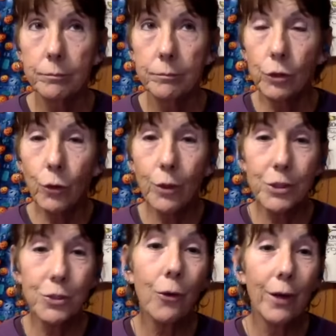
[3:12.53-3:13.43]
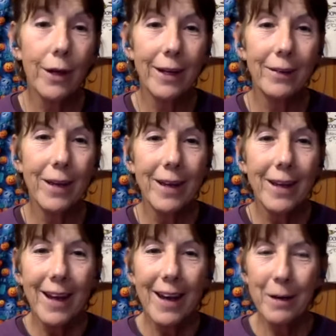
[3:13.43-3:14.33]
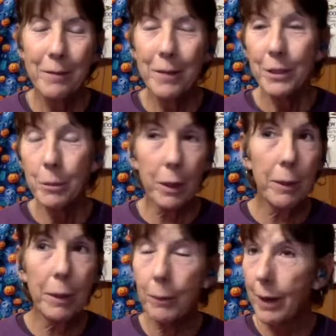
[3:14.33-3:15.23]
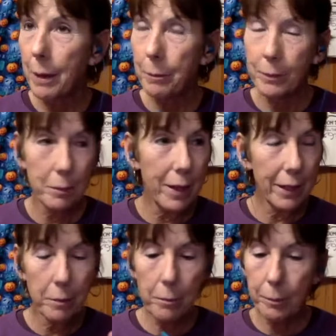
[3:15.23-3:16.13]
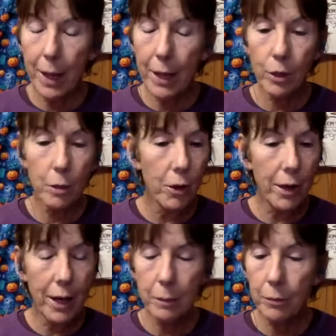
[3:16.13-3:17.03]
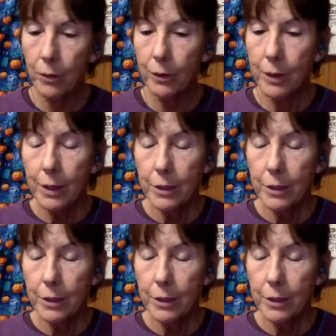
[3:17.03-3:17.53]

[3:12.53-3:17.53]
short story anyway, um, to bring people up, to make them better, more able.